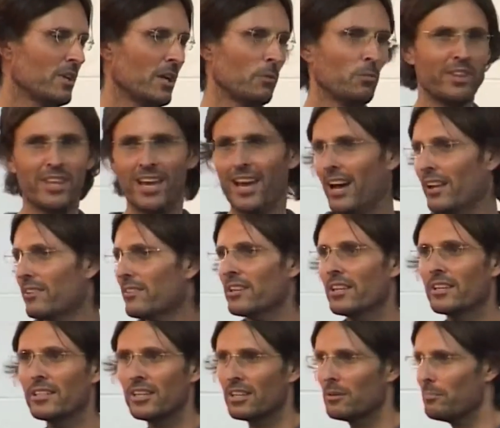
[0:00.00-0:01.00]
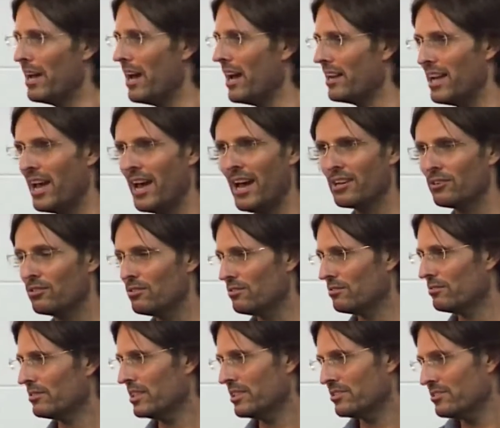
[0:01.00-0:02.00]
without thinking about it at all.
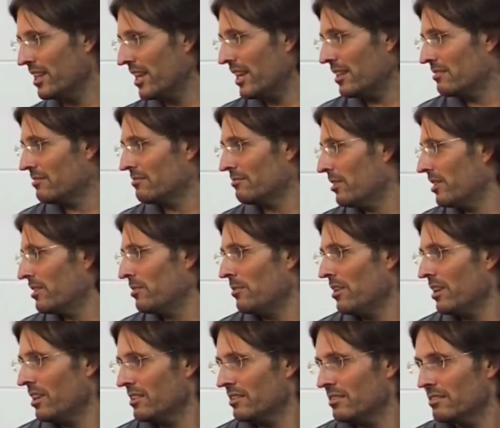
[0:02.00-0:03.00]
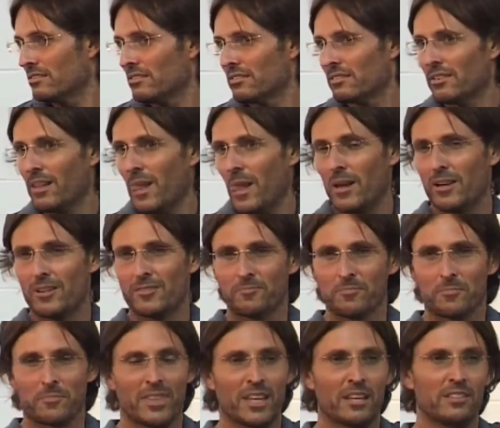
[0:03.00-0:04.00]
Isn't that what we want?
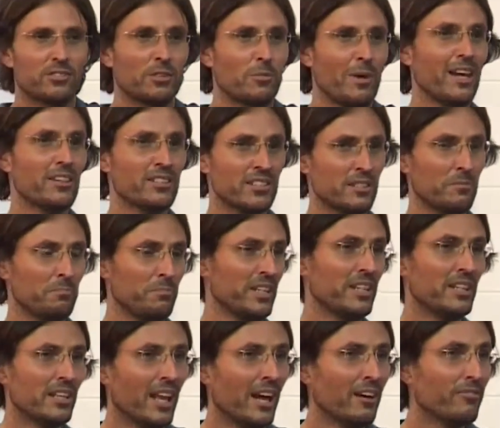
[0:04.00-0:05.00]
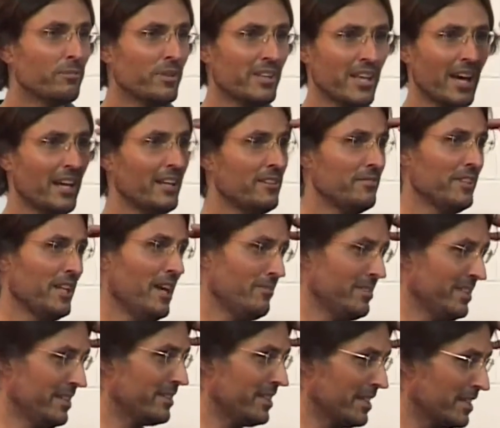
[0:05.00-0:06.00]
Yes. To actually be loved without even
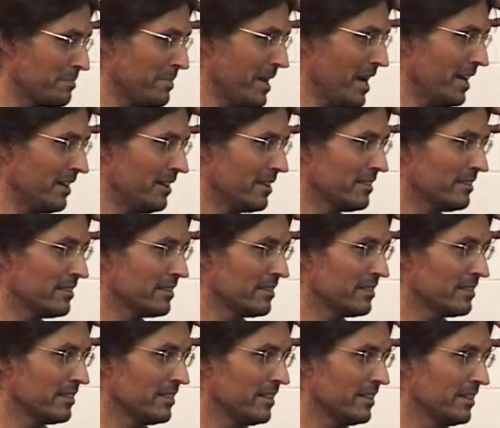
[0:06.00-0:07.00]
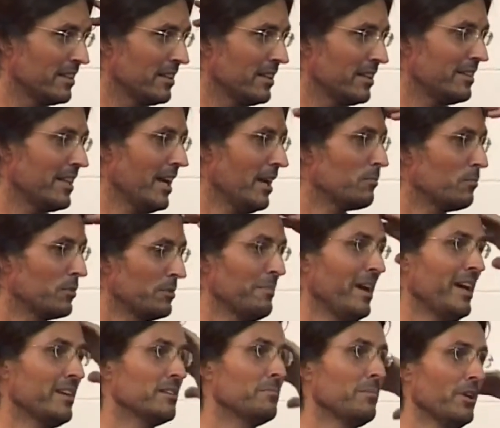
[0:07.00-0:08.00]
having to think about it. That would
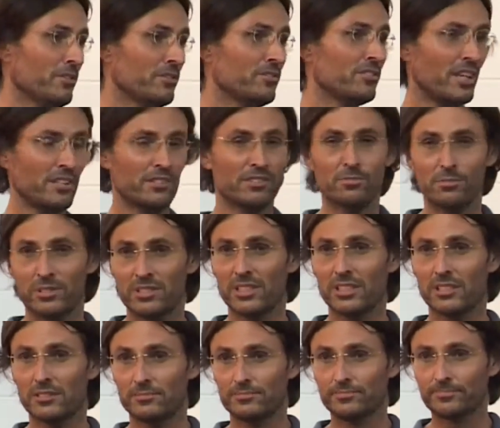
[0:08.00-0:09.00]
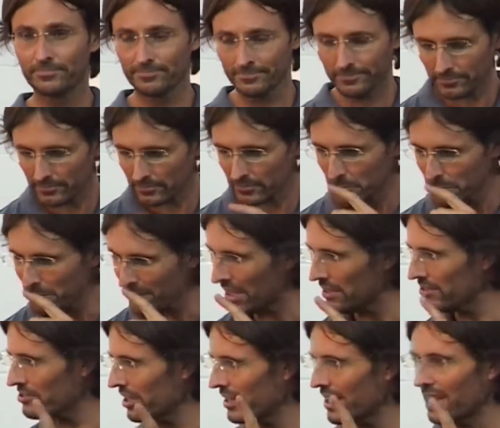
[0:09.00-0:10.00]
make the most sense, wouldn't
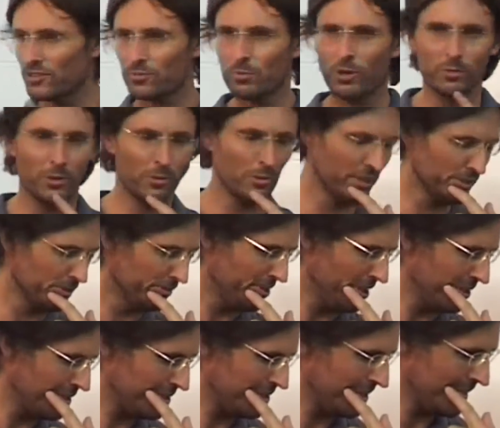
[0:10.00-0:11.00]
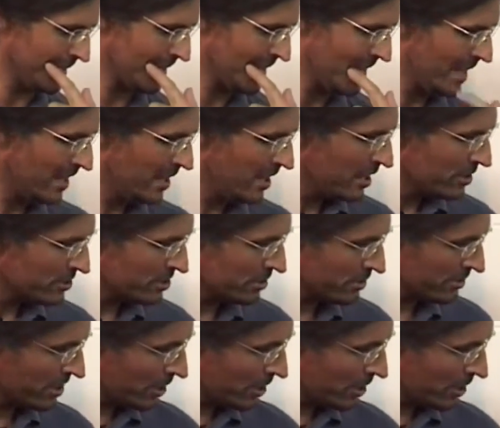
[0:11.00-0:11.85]
it? So that's what we want to focus on. So you